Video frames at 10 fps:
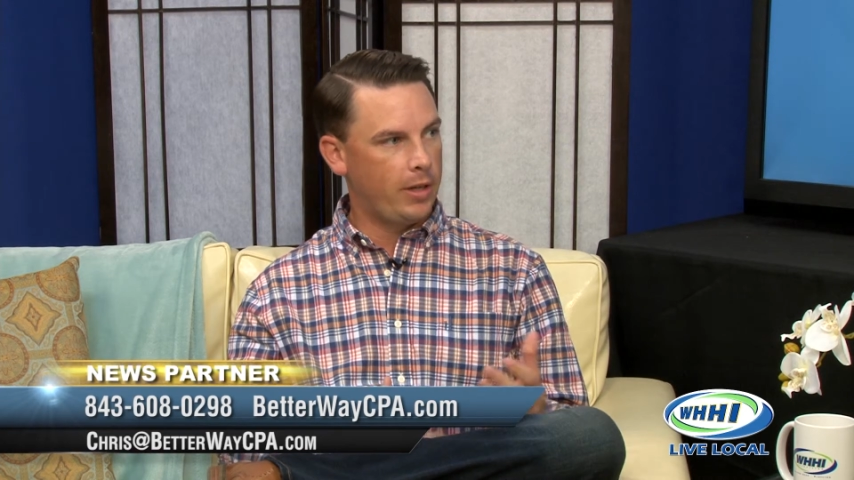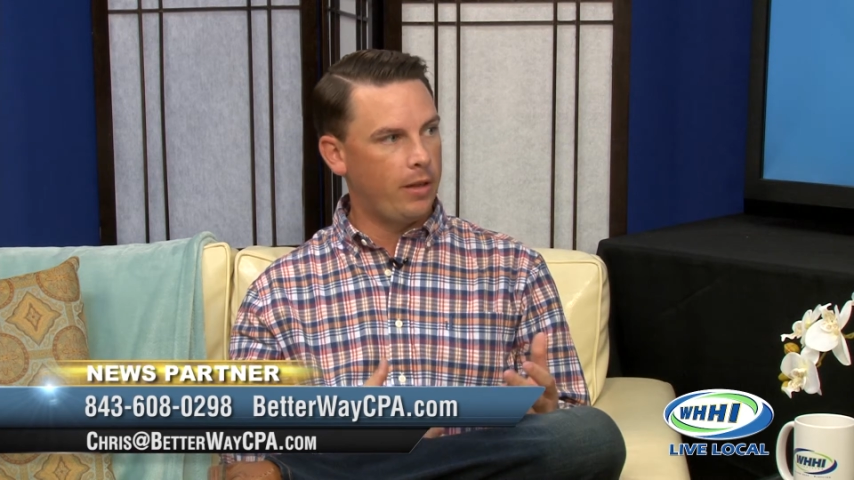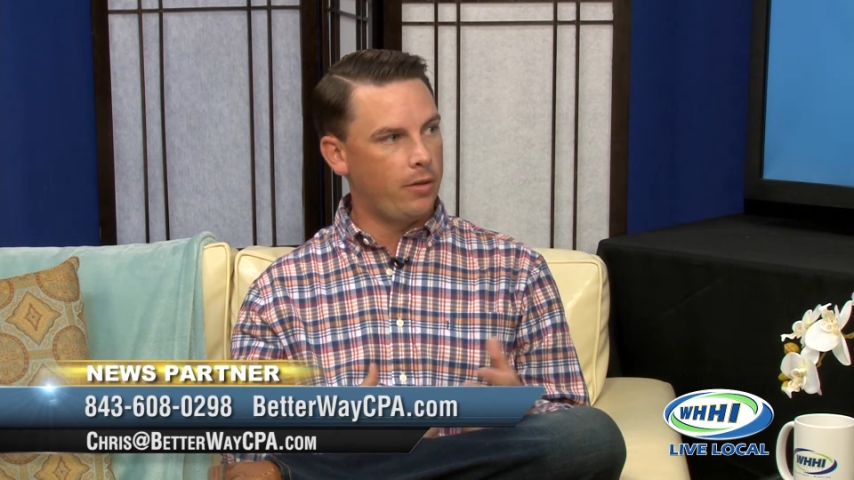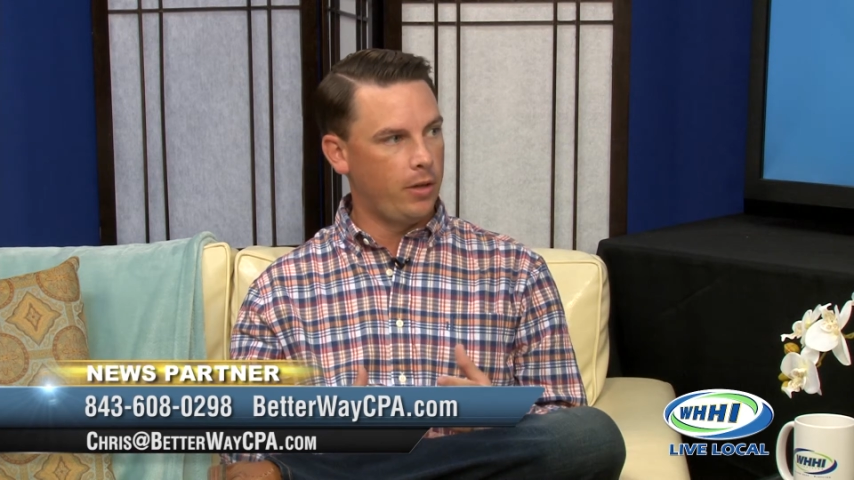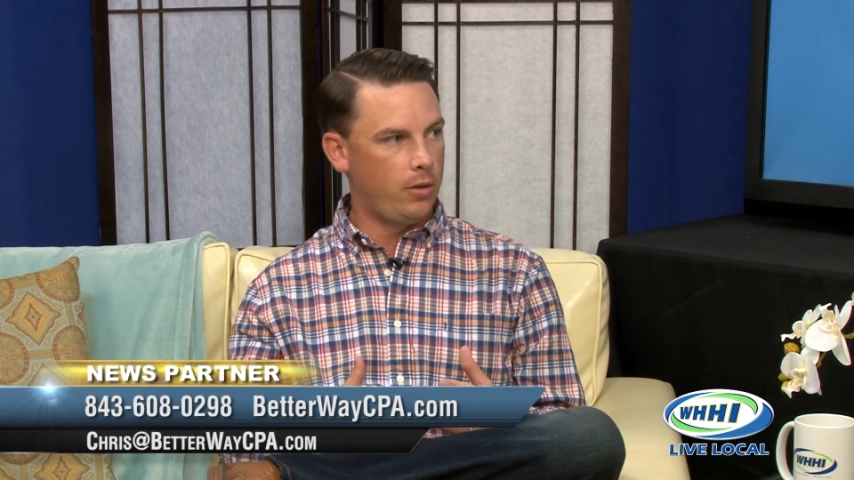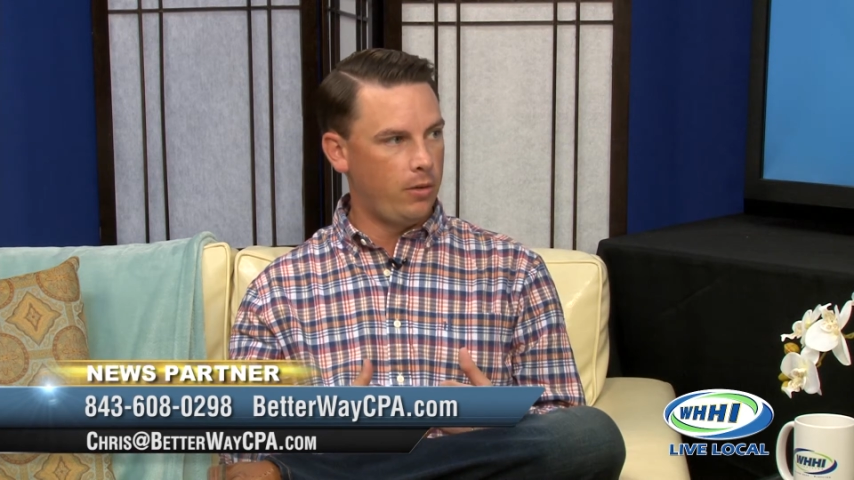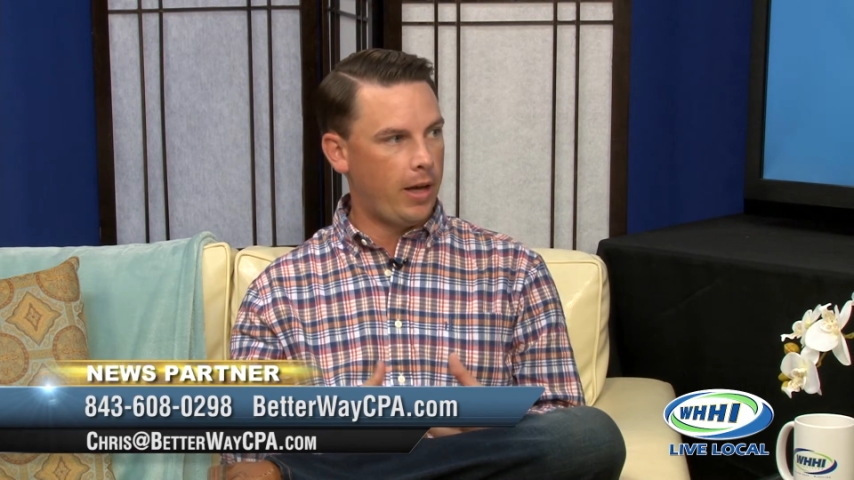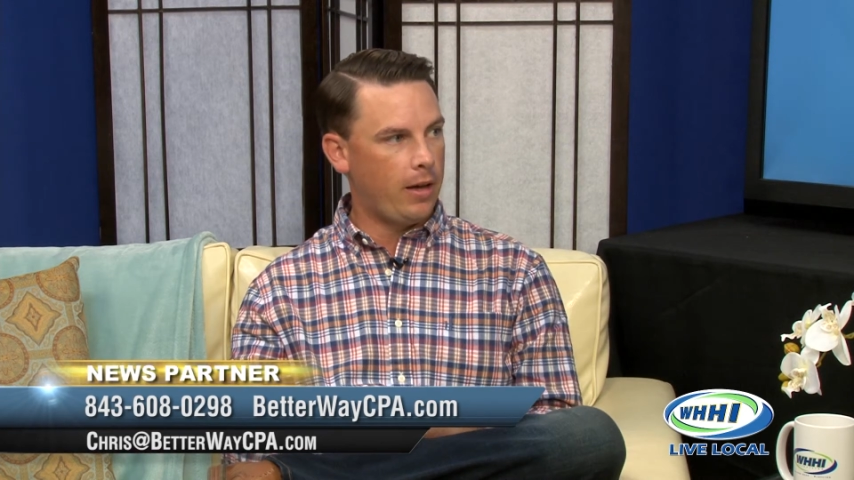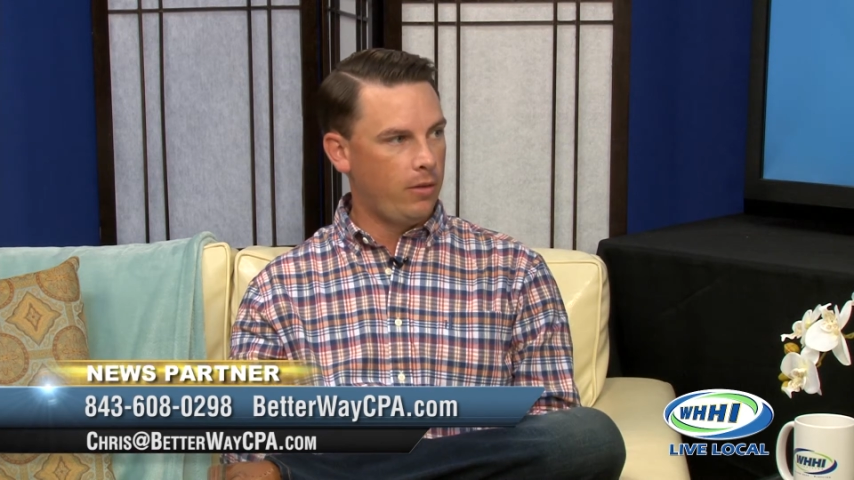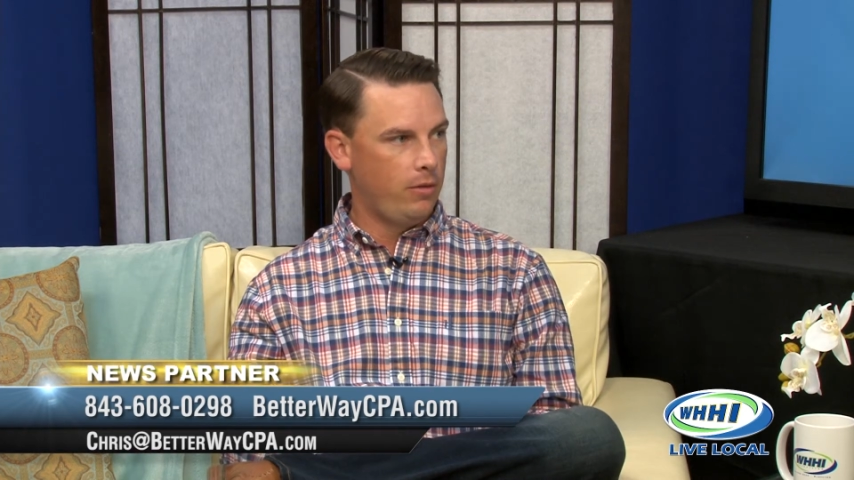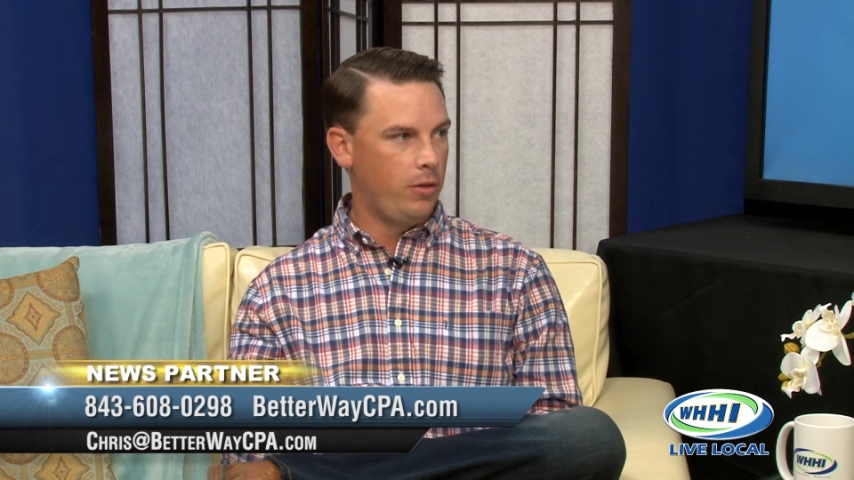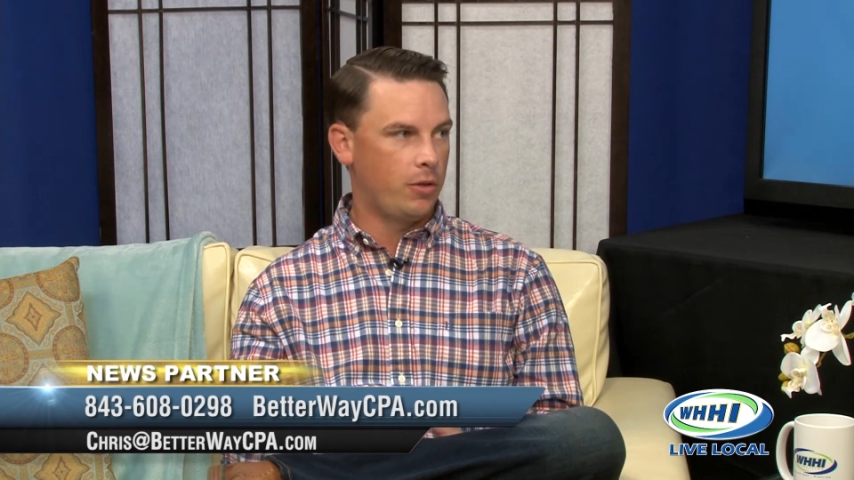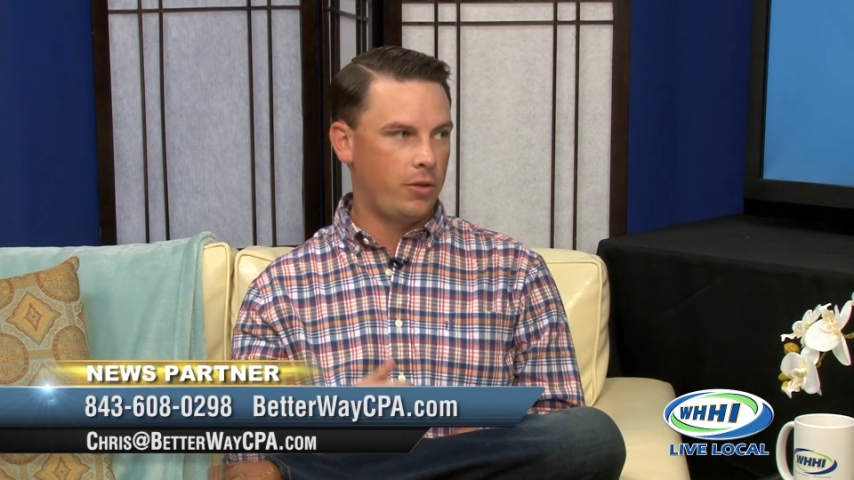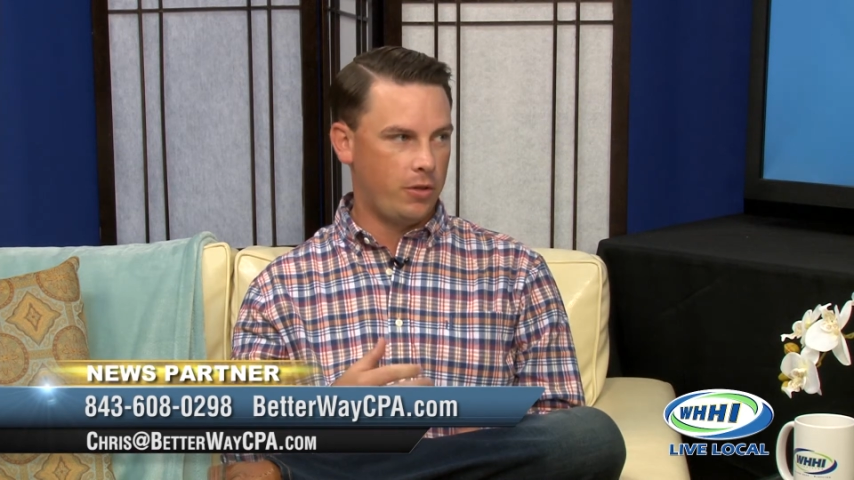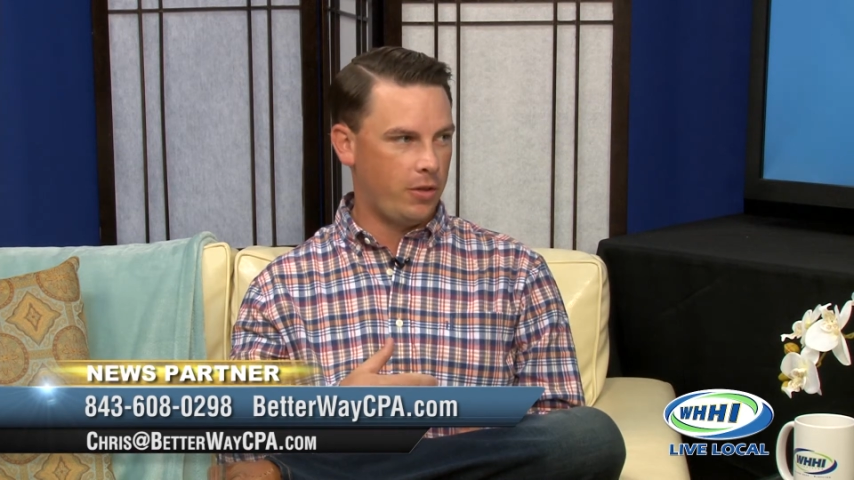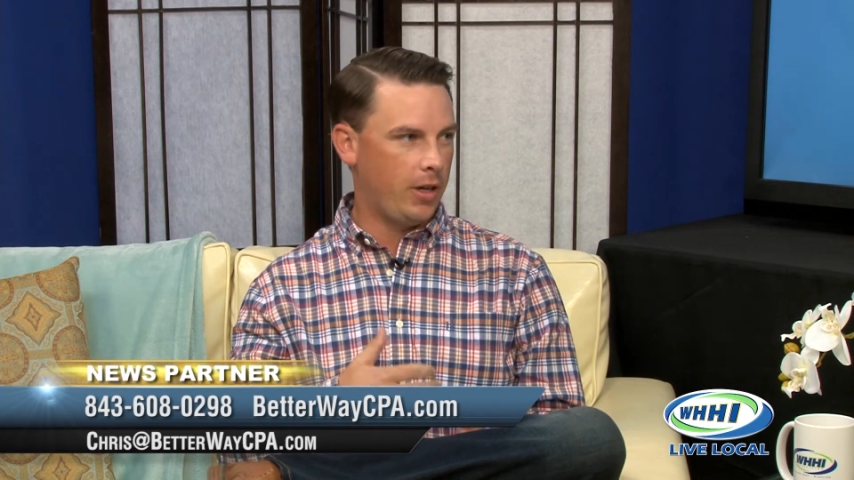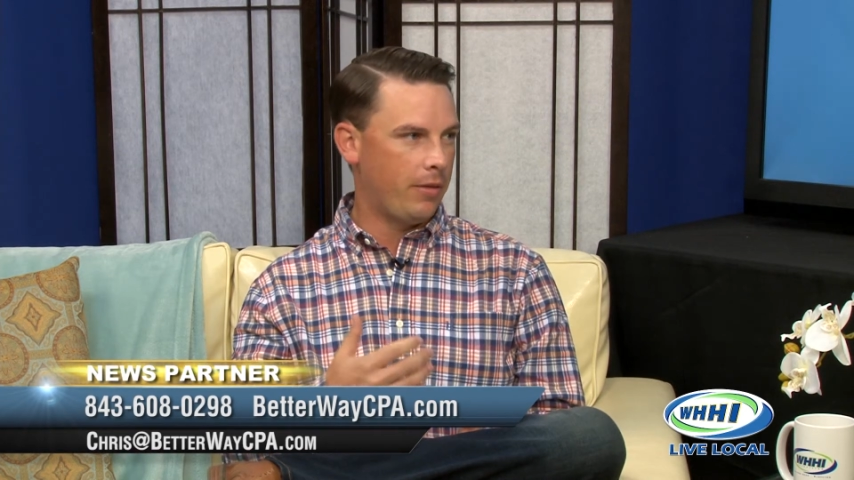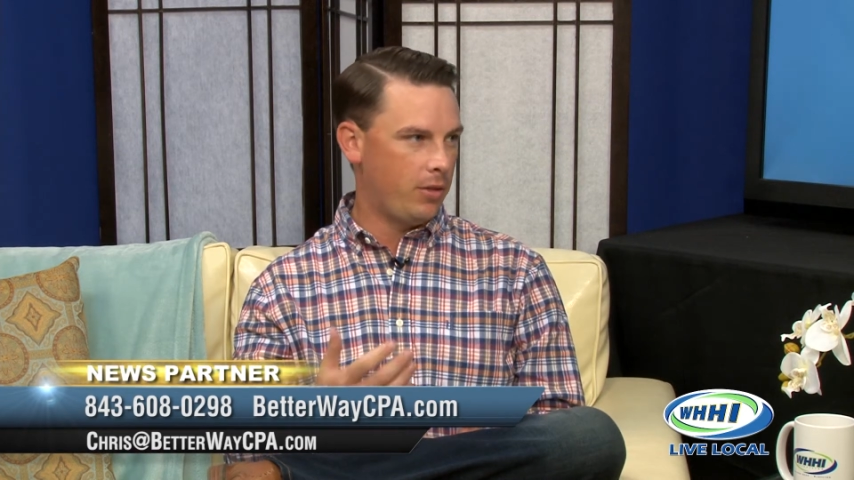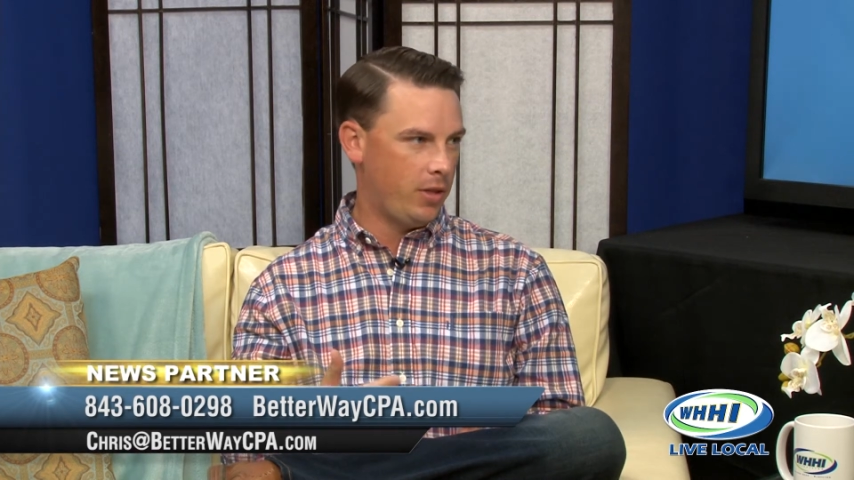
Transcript: together to do that. You'll, you're still going to have to